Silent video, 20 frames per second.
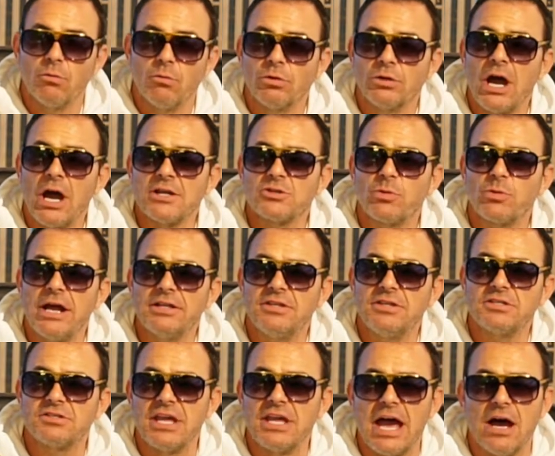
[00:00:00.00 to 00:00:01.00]
You guys, write
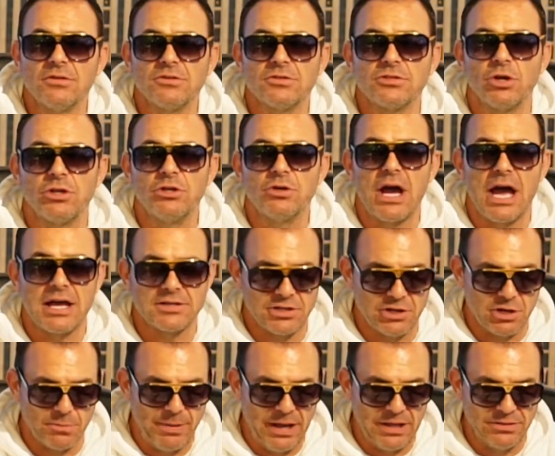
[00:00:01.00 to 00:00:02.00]
this down so you guys
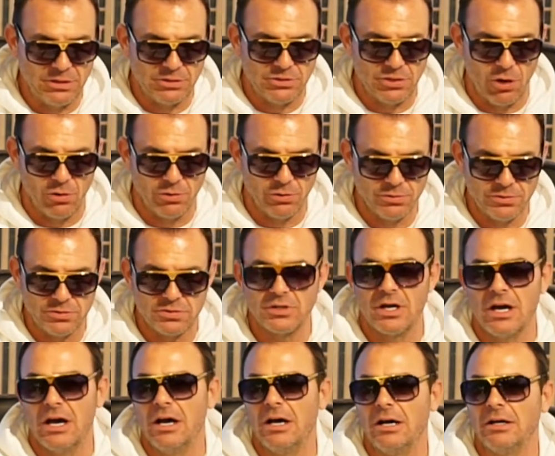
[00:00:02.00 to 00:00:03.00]
that are betting the totals
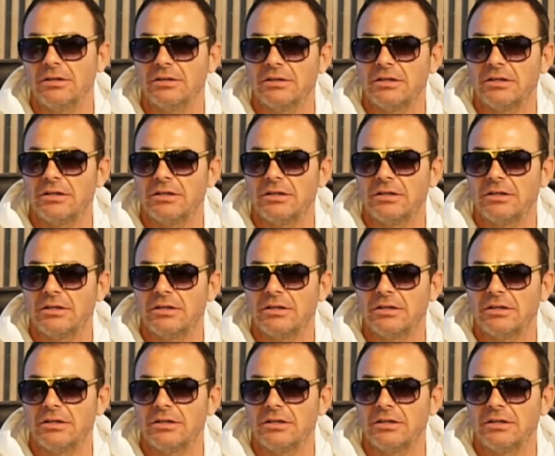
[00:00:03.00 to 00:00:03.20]
uh,